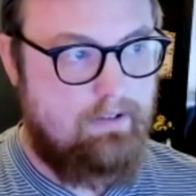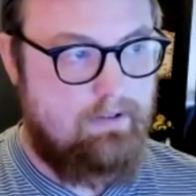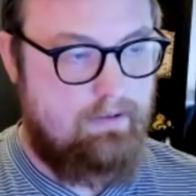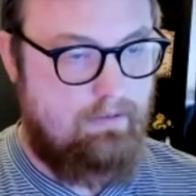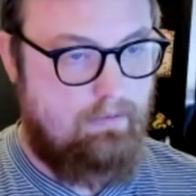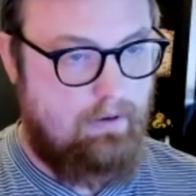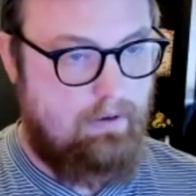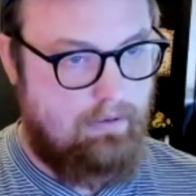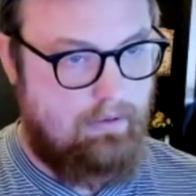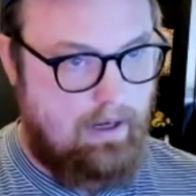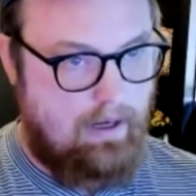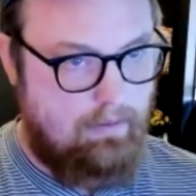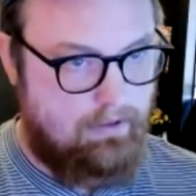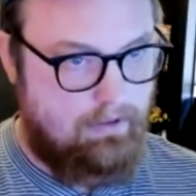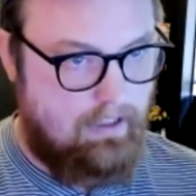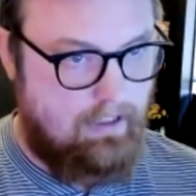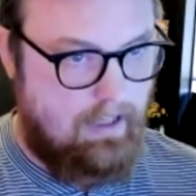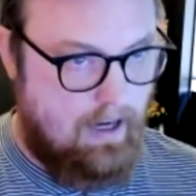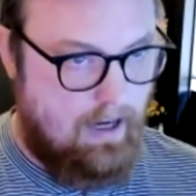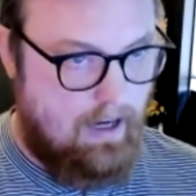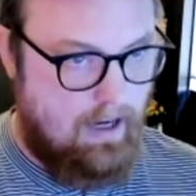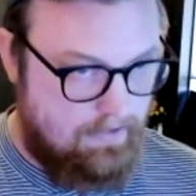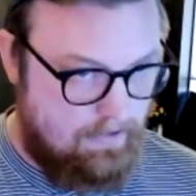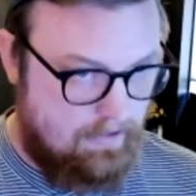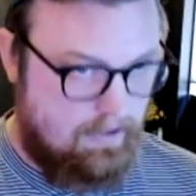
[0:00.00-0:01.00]
So we were able to
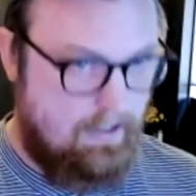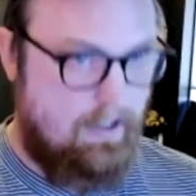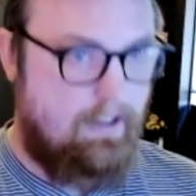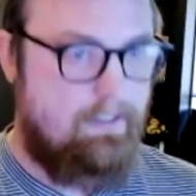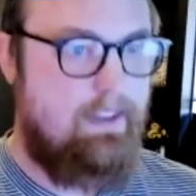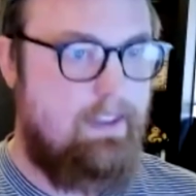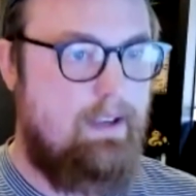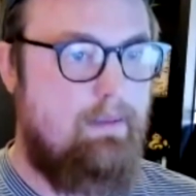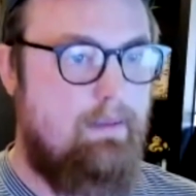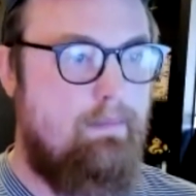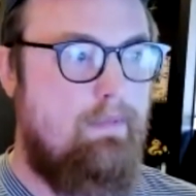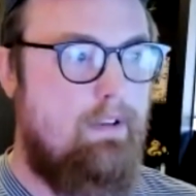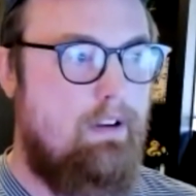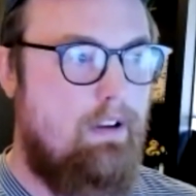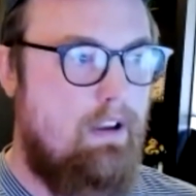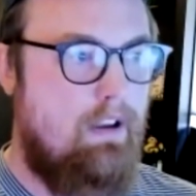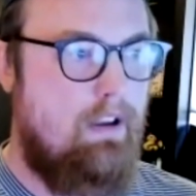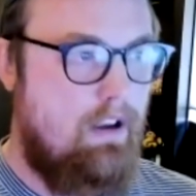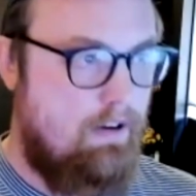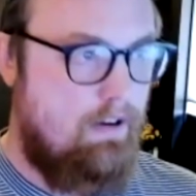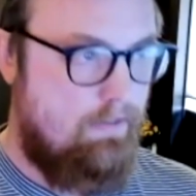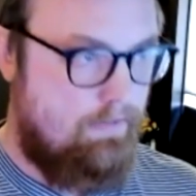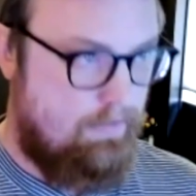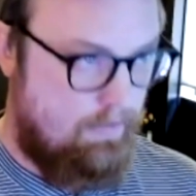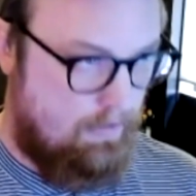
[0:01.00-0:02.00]
undercut them
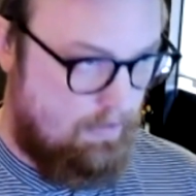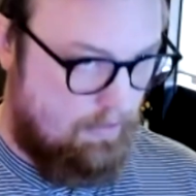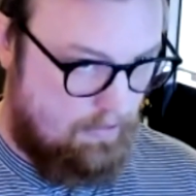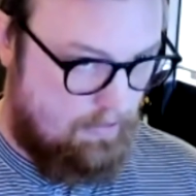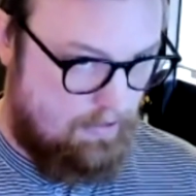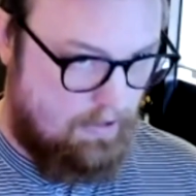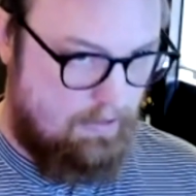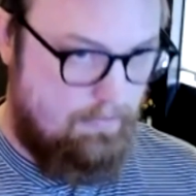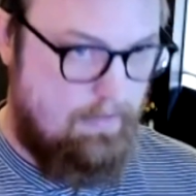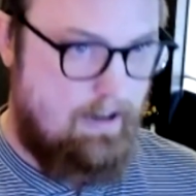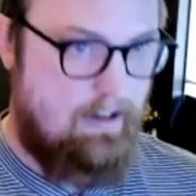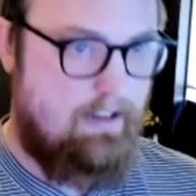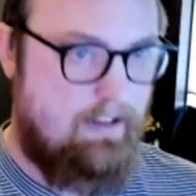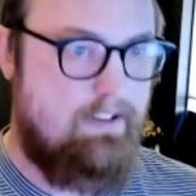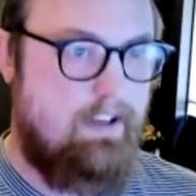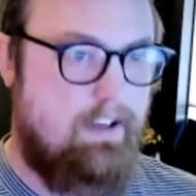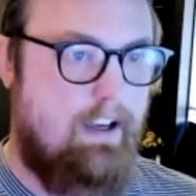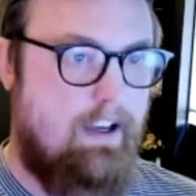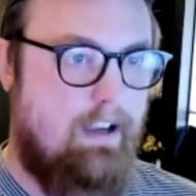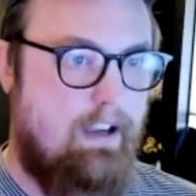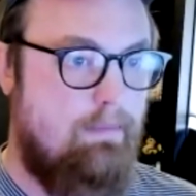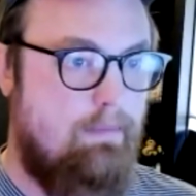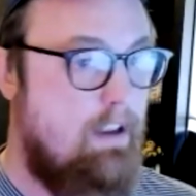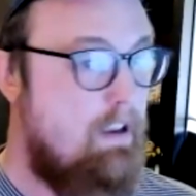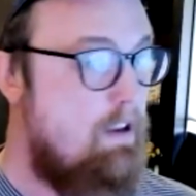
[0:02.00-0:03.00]
for a good amount of
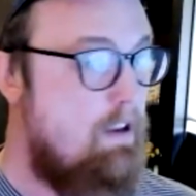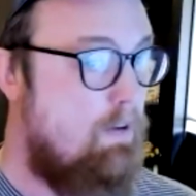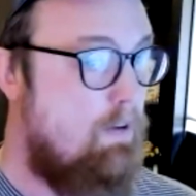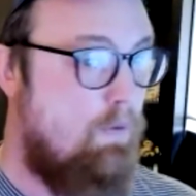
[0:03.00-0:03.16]
time.